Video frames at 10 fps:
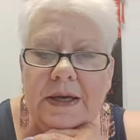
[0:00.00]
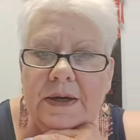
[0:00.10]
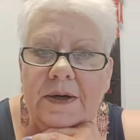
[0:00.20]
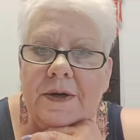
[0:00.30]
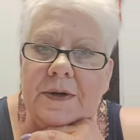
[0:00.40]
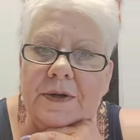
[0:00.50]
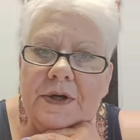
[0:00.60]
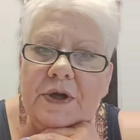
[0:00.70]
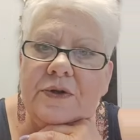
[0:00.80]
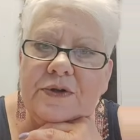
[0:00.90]
And,
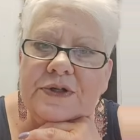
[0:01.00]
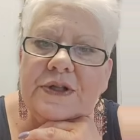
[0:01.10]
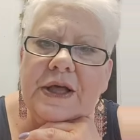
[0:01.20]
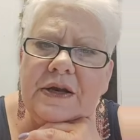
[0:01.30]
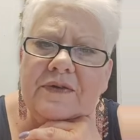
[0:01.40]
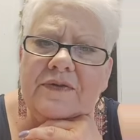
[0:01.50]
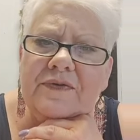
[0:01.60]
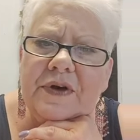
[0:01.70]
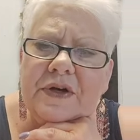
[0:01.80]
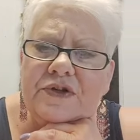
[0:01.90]
there's a lot of
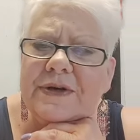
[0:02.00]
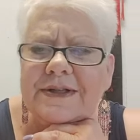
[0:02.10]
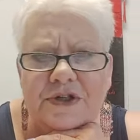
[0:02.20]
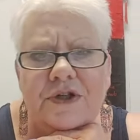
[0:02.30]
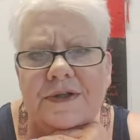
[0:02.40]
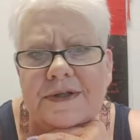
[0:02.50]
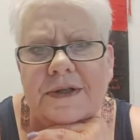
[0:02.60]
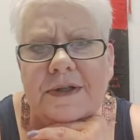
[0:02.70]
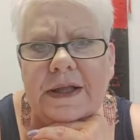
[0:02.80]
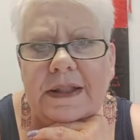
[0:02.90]
transitions
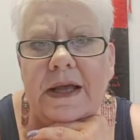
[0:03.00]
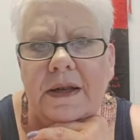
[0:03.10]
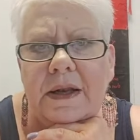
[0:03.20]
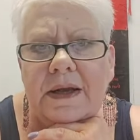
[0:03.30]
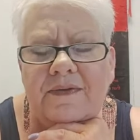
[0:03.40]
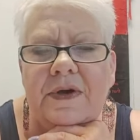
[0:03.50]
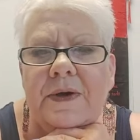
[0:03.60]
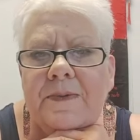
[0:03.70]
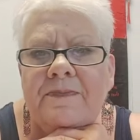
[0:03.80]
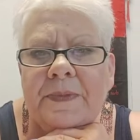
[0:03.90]
like that in life.
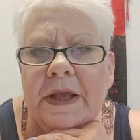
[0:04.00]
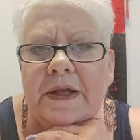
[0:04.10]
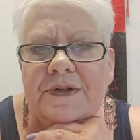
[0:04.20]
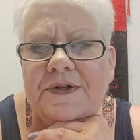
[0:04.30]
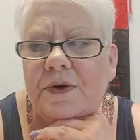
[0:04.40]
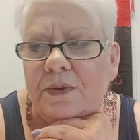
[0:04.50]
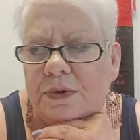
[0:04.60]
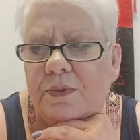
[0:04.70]
And so the